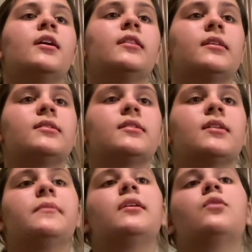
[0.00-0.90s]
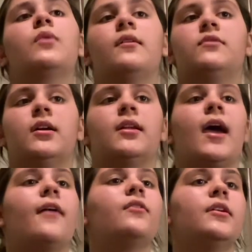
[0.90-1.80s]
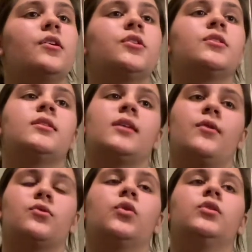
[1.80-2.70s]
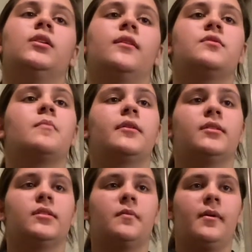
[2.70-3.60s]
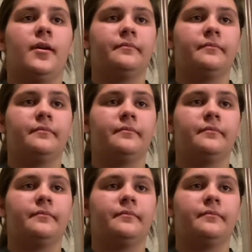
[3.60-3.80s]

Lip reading: This is something we have done every year since I was old enough to participate.